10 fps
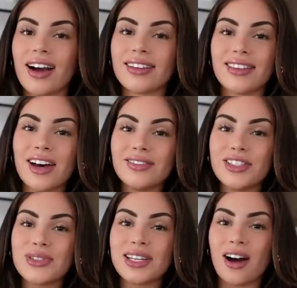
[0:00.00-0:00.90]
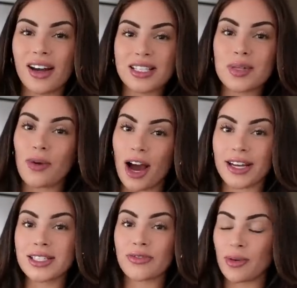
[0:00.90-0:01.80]
I love using honest
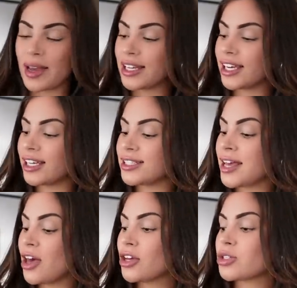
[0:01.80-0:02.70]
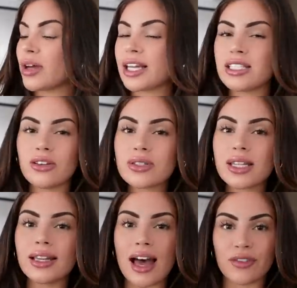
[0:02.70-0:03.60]
products for my kids. So I like to use
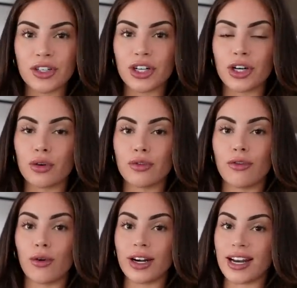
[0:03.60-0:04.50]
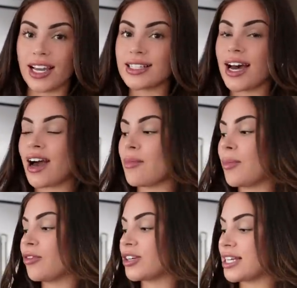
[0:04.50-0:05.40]
the lavender for nighttime,
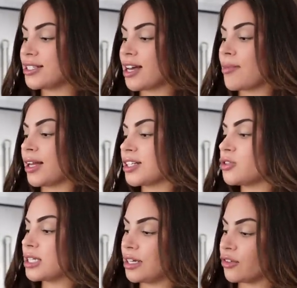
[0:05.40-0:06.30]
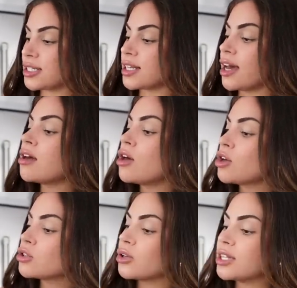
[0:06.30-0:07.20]
but for daytime, I like to use a different scent.
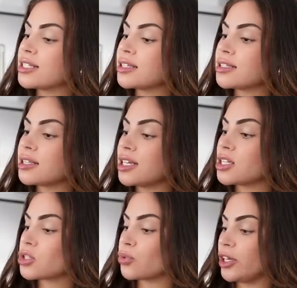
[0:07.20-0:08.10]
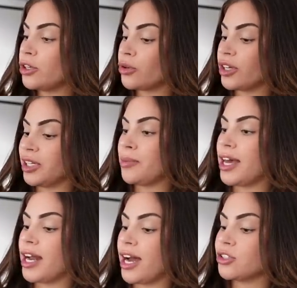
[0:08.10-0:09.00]
So this is the Sweet Cream,
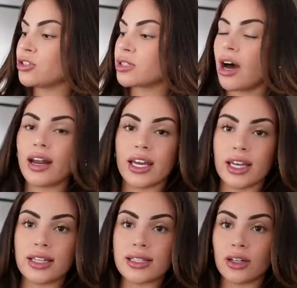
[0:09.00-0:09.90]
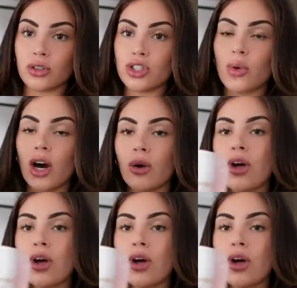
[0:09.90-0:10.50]
and I just got it in this little duo